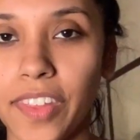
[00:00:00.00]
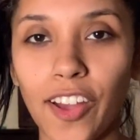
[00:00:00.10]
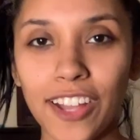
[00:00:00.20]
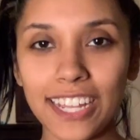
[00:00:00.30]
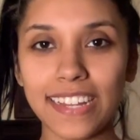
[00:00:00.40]

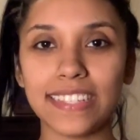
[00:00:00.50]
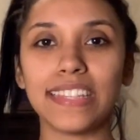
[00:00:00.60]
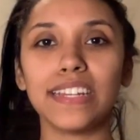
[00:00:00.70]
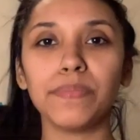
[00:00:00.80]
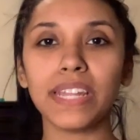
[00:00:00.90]
Okay, guys, I
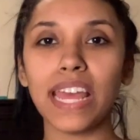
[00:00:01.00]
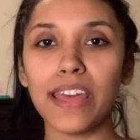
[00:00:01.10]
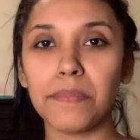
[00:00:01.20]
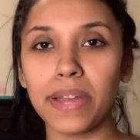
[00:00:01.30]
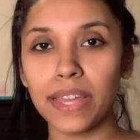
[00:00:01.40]
think I'm gonna
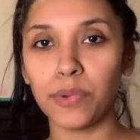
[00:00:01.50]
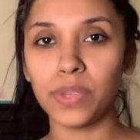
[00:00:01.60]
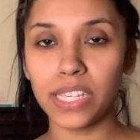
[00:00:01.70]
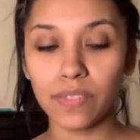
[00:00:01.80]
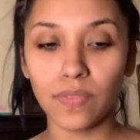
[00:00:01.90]
end my
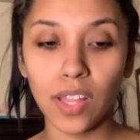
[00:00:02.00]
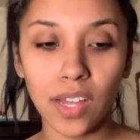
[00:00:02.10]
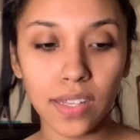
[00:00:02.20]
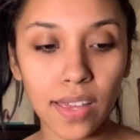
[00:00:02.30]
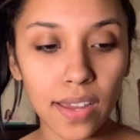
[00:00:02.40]
weekend
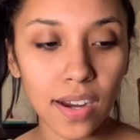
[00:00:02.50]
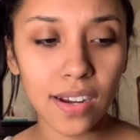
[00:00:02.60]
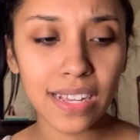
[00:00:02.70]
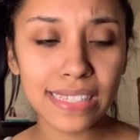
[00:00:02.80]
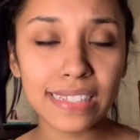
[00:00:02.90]
vlog here.
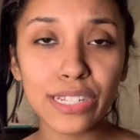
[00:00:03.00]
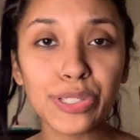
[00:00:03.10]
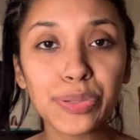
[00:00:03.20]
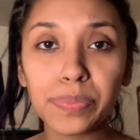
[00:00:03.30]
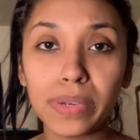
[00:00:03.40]
I didn't
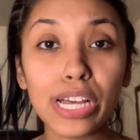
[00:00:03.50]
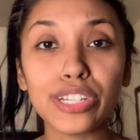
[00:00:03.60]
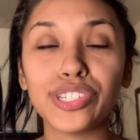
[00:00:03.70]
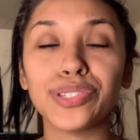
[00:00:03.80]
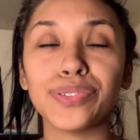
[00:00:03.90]
do much,
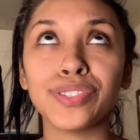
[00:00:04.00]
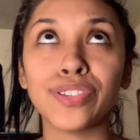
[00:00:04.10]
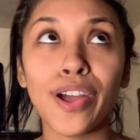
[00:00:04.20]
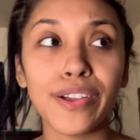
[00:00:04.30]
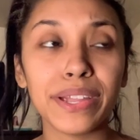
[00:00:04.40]
so
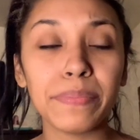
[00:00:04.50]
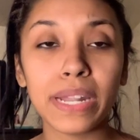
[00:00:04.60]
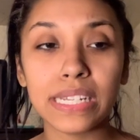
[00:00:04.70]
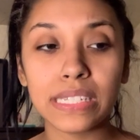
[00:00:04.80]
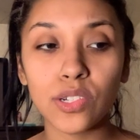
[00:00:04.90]
sorry, but
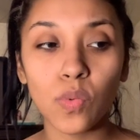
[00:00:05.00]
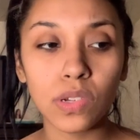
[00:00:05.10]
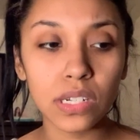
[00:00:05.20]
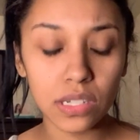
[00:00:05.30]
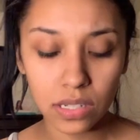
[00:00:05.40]
I still
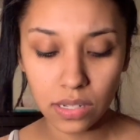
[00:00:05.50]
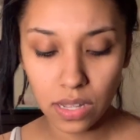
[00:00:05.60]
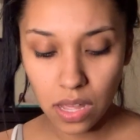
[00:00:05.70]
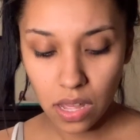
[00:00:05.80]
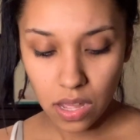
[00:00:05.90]
wanted to
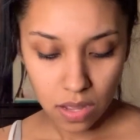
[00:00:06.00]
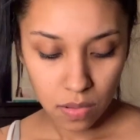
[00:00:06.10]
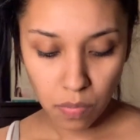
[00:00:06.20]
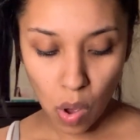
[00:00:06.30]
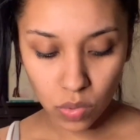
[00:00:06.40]

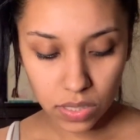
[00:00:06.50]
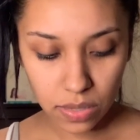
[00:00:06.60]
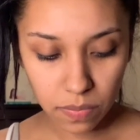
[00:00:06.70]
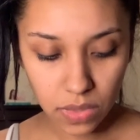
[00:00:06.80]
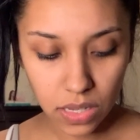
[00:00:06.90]
post
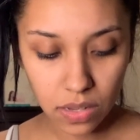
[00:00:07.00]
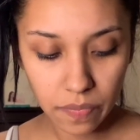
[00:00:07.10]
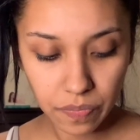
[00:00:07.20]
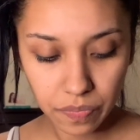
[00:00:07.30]
something.